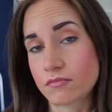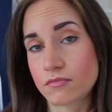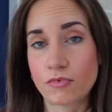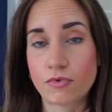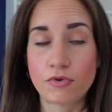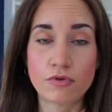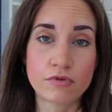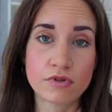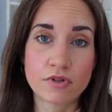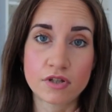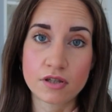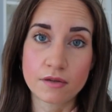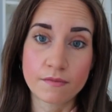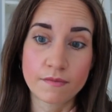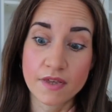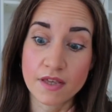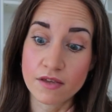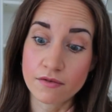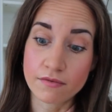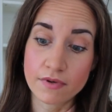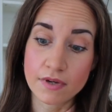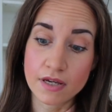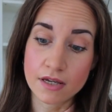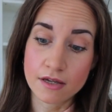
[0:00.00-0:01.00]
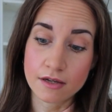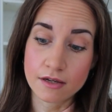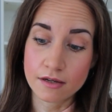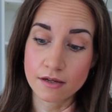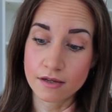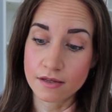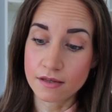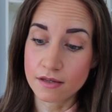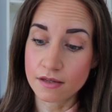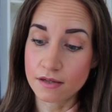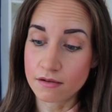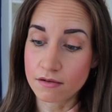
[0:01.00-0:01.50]
order them this week
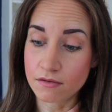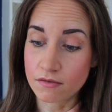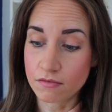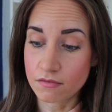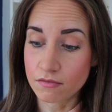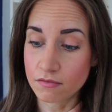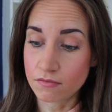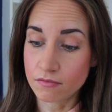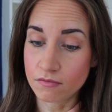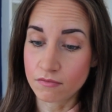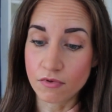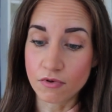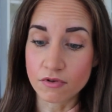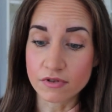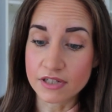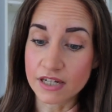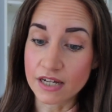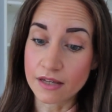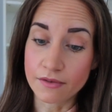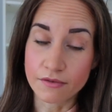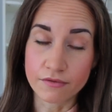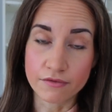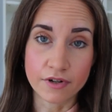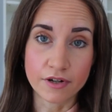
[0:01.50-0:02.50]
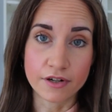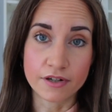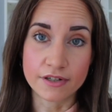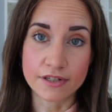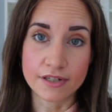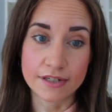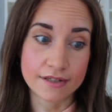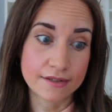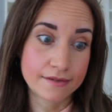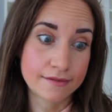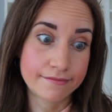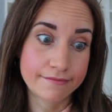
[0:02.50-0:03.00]
and then walk down the
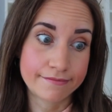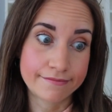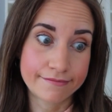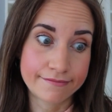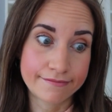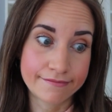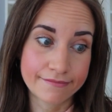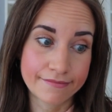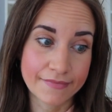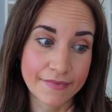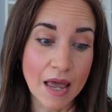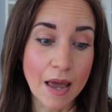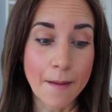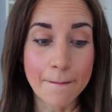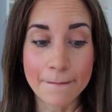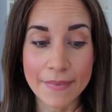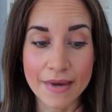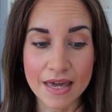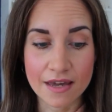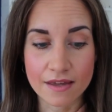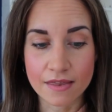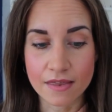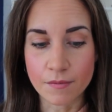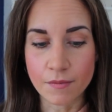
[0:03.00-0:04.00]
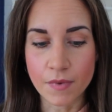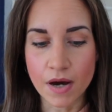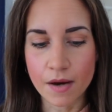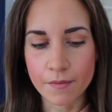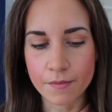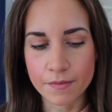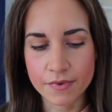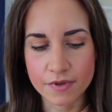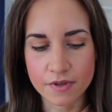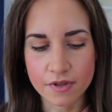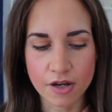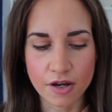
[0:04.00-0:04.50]
road and pick them
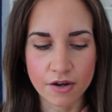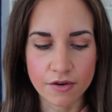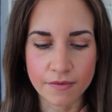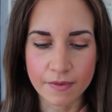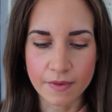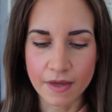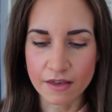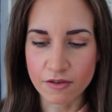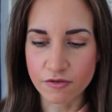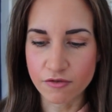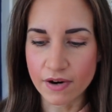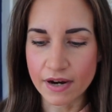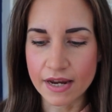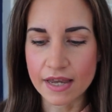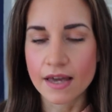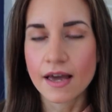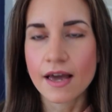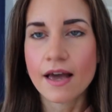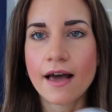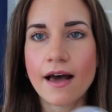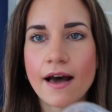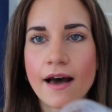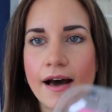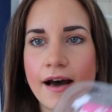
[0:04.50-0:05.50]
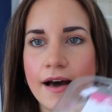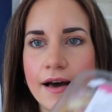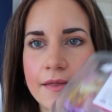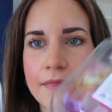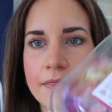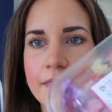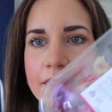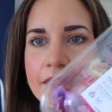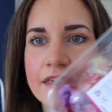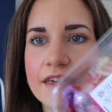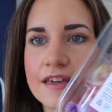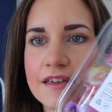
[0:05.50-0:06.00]
up, so that's great.
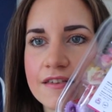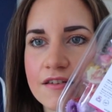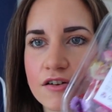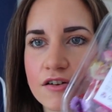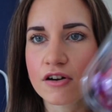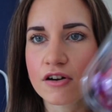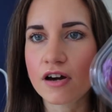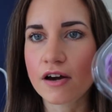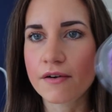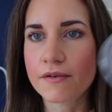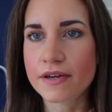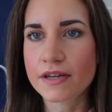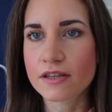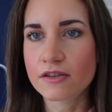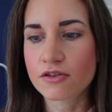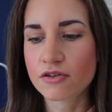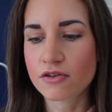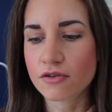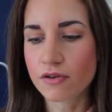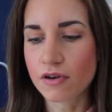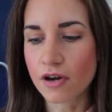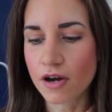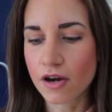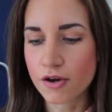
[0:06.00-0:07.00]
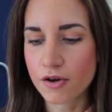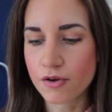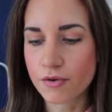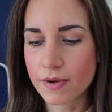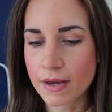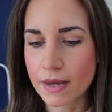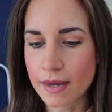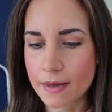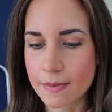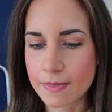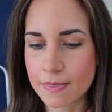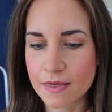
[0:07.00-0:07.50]
And these going to go
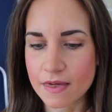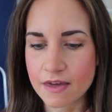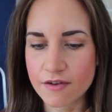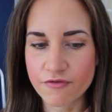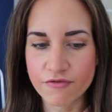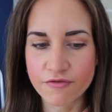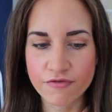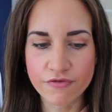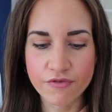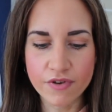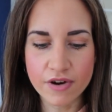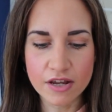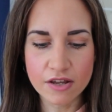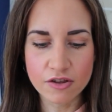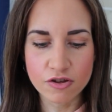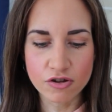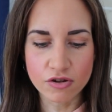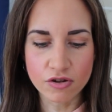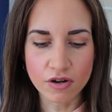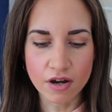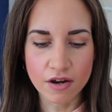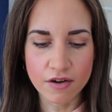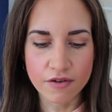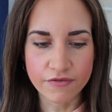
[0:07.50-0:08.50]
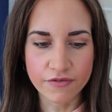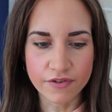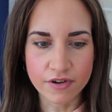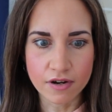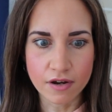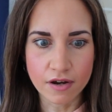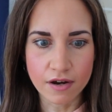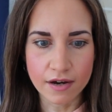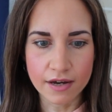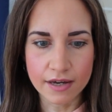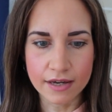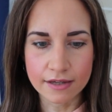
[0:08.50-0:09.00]
in the fridge
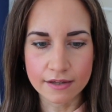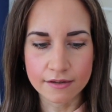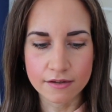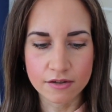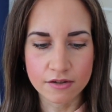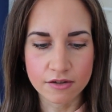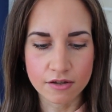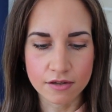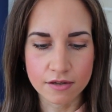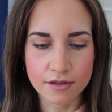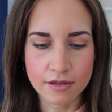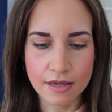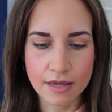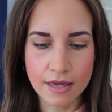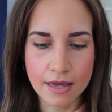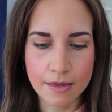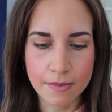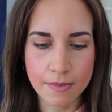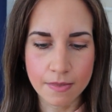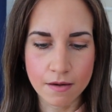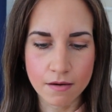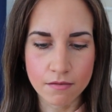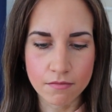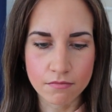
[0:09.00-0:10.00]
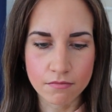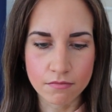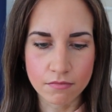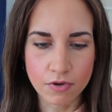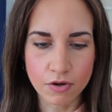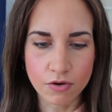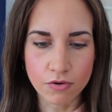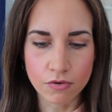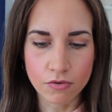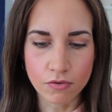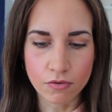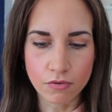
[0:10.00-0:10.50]
overnight just to keep them
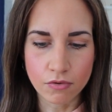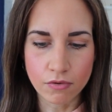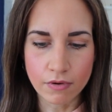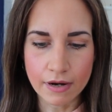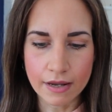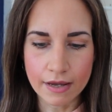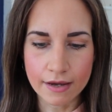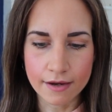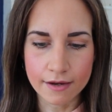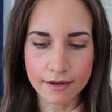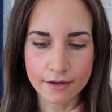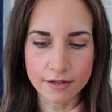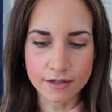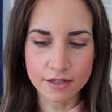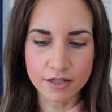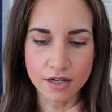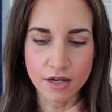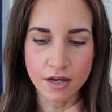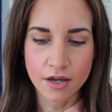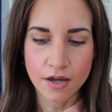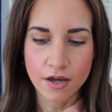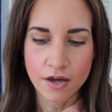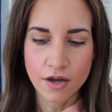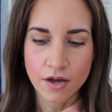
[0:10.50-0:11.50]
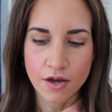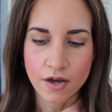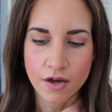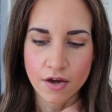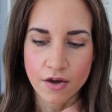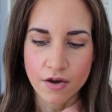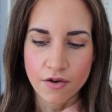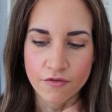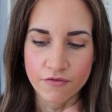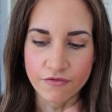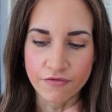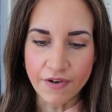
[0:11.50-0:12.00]
cool and
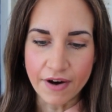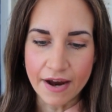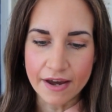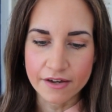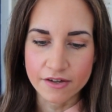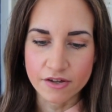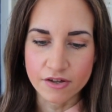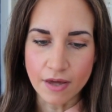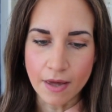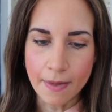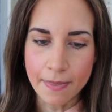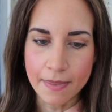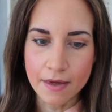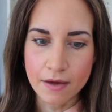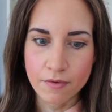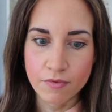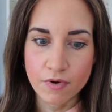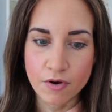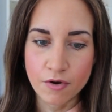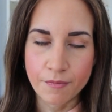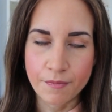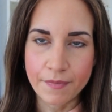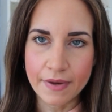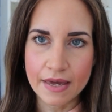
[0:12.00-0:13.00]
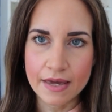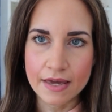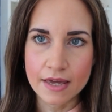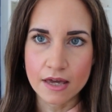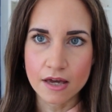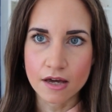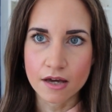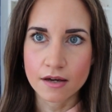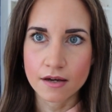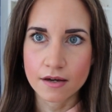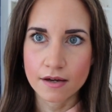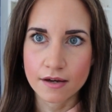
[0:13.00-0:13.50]
fresh, and they will
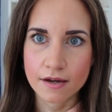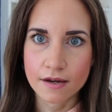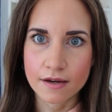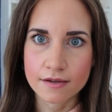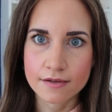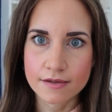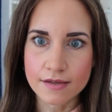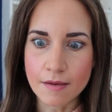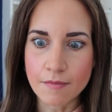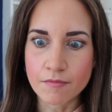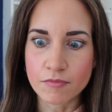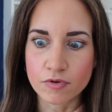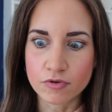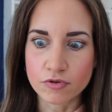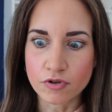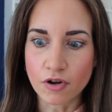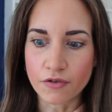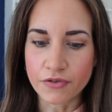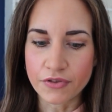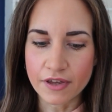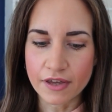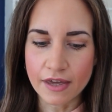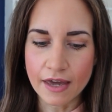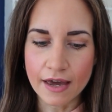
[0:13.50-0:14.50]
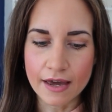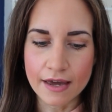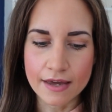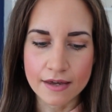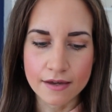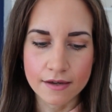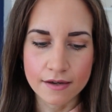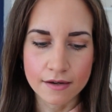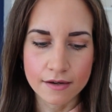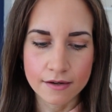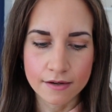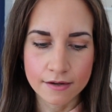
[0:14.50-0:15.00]
be assembled on the
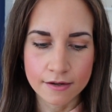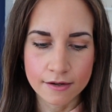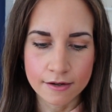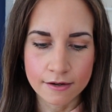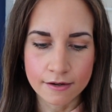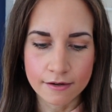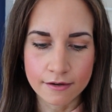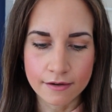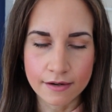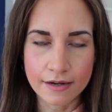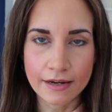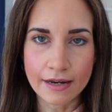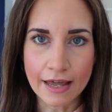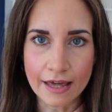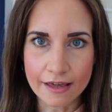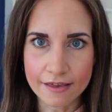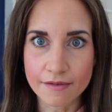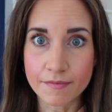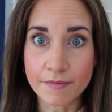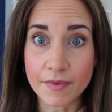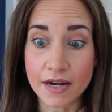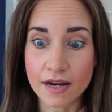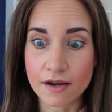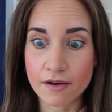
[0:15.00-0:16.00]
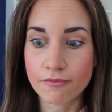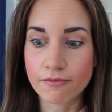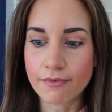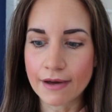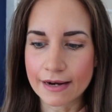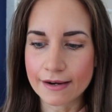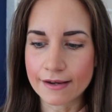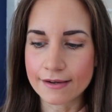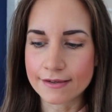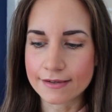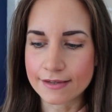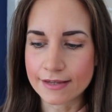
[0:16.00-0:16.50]
cake last minute
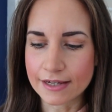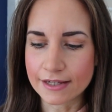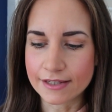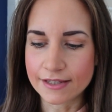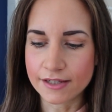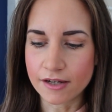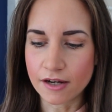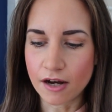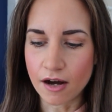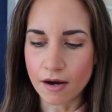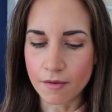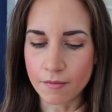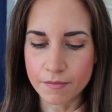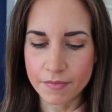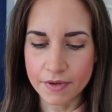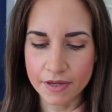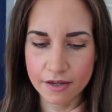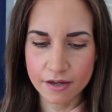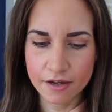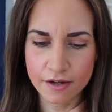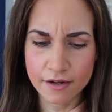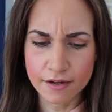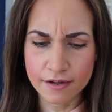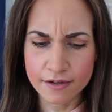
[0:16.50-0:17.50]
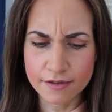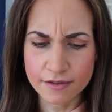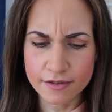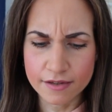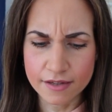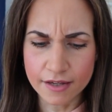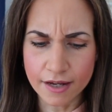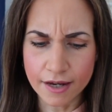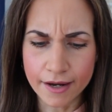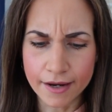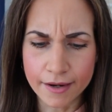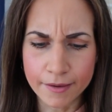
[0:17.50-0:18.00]
when I set it up, because